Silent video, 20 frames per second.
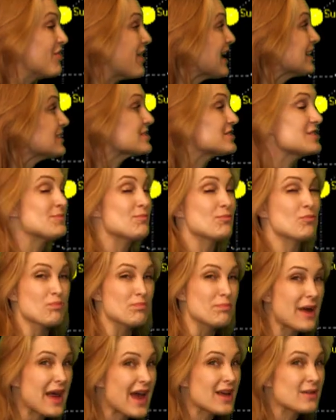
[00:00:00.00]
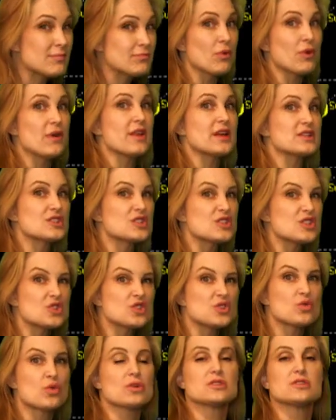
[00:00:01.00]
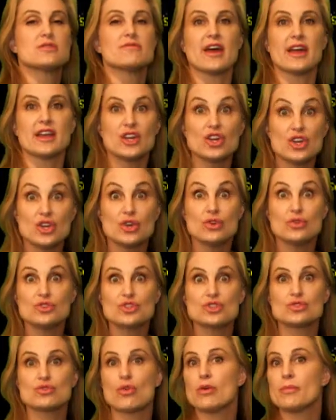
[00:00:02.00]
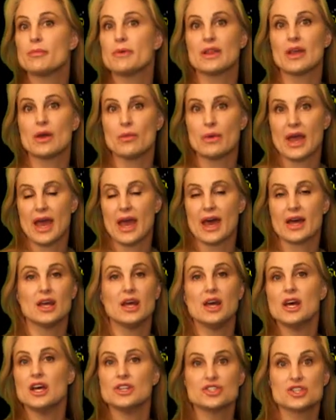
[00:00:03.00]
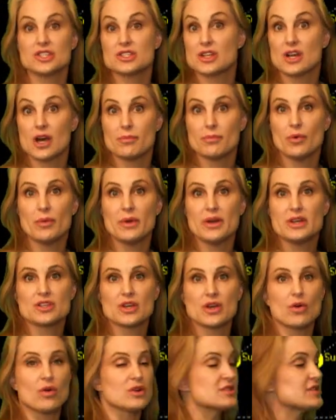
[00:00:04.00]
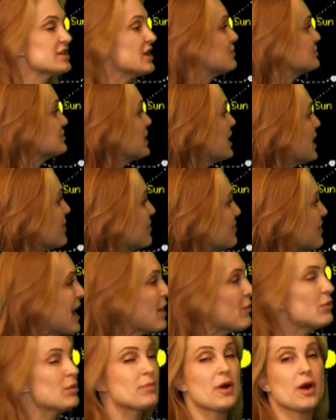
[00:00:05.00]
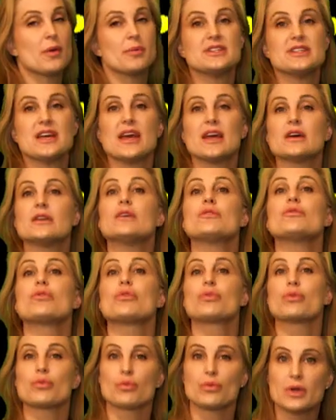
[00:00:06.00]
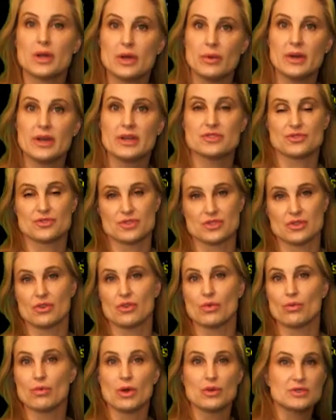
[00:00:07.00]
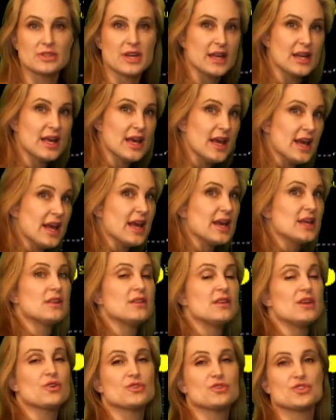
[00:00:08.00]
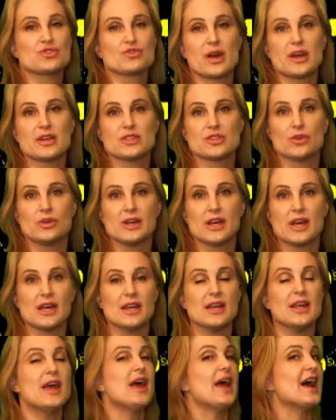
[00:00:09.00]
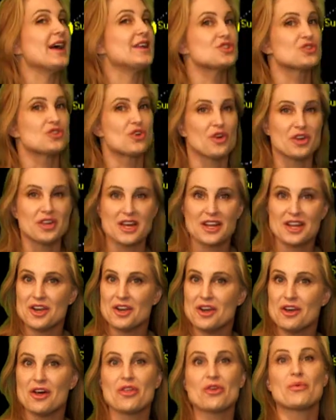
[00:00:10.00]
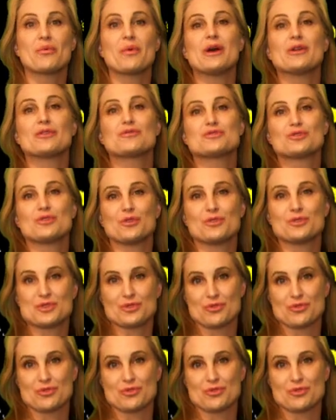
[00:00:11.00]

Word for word: That's the bad boy that's the source of that huge storming that we had just a couple weeks ago ourselves. That will probably take another three weeks or so to rotate into the Earth strike zone again and start yet another round of solar